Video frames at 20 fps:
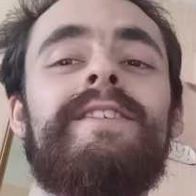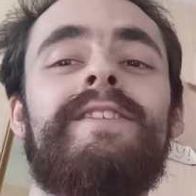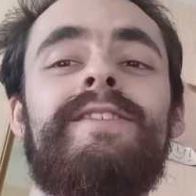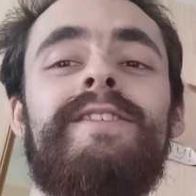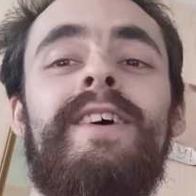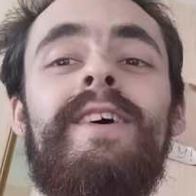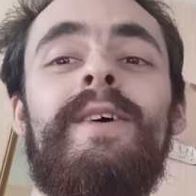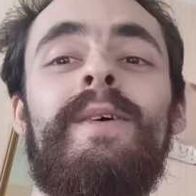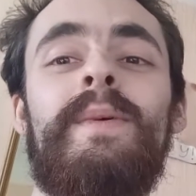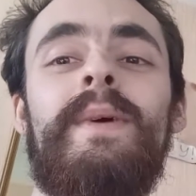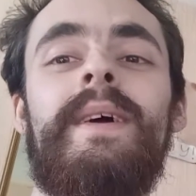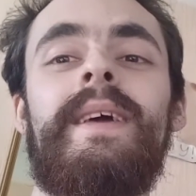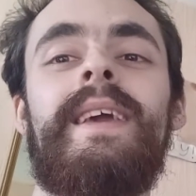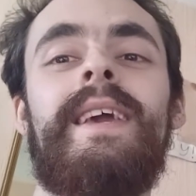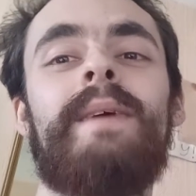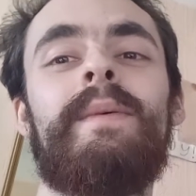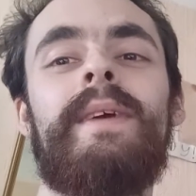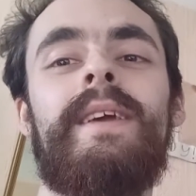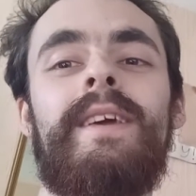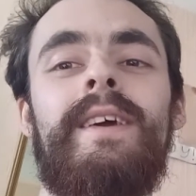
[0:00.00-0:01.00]
So
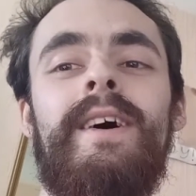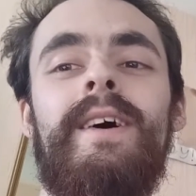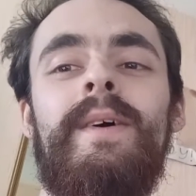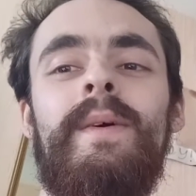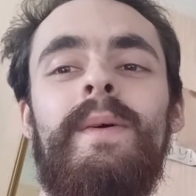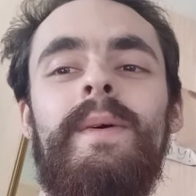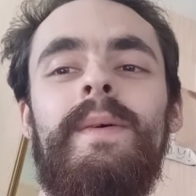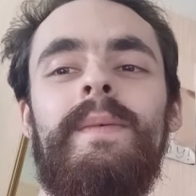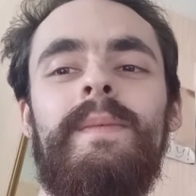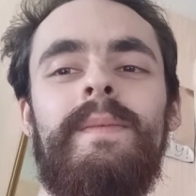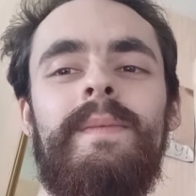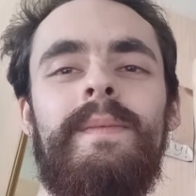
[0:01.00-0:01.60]
here we go.